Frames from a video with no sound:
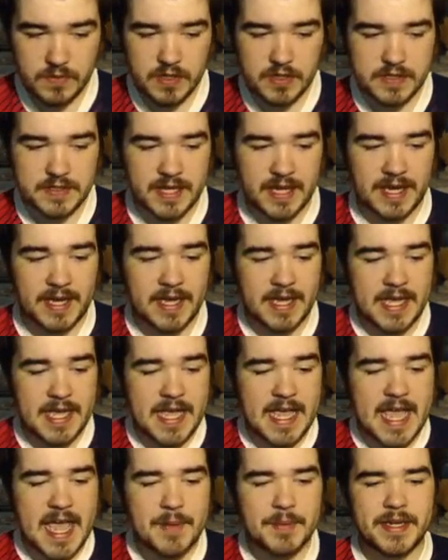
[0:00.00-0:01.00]
There,
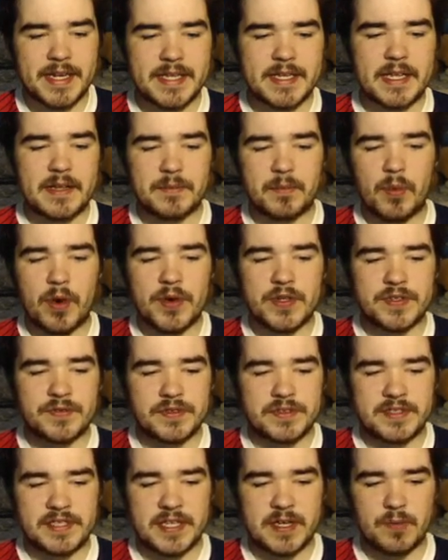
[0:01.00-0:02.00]
I mean, most of
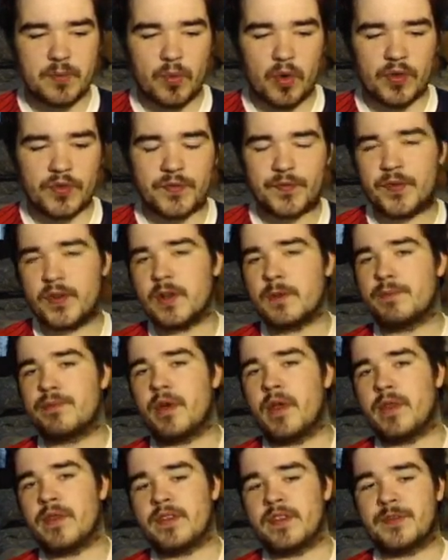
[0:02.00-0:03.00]
his team was full of
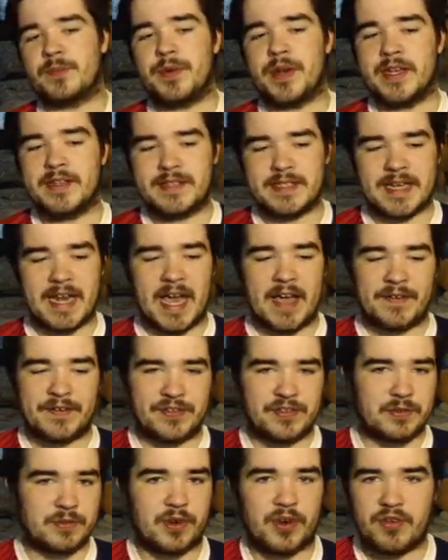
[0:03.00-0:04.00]
bronzes, but he did have
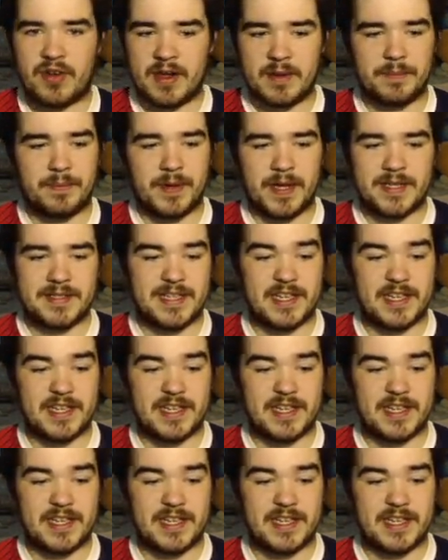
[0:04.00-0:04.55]
some great plays.